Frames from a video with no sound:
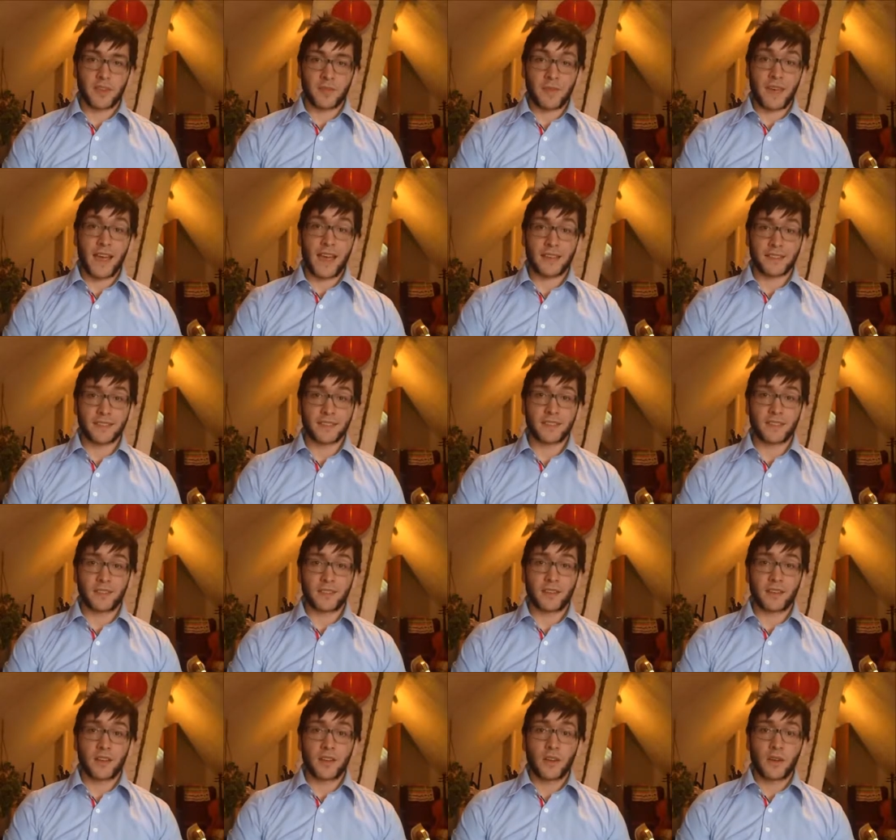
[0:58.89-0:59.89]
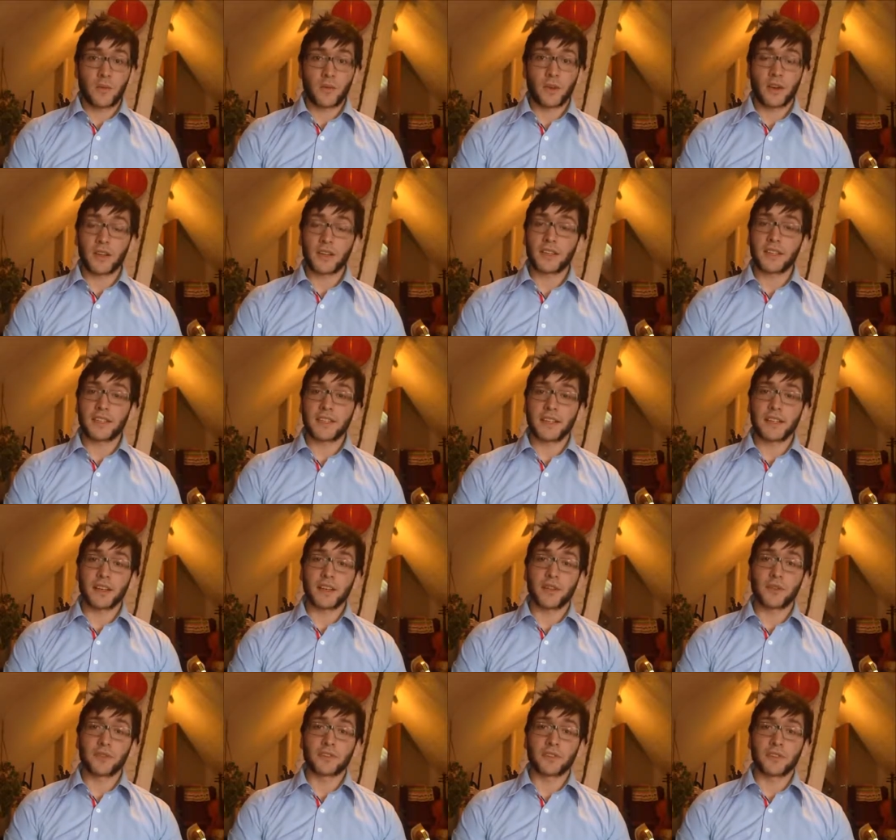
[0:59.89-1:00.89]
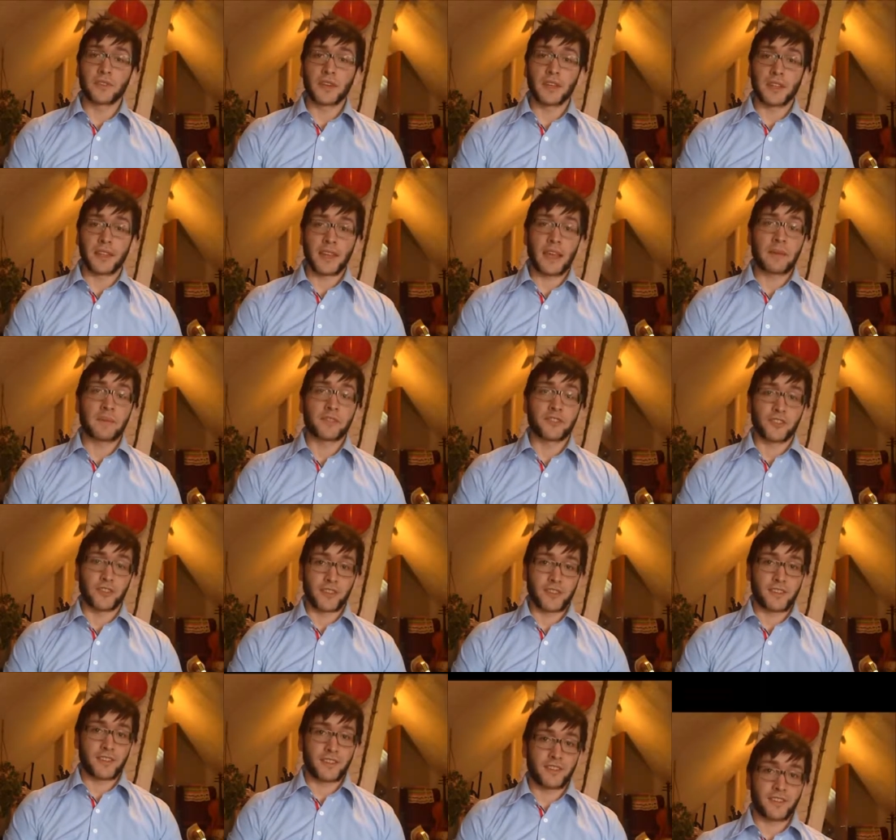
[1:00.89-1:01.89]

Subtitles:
become acids, we're going to need to take a closer look at the chemistry.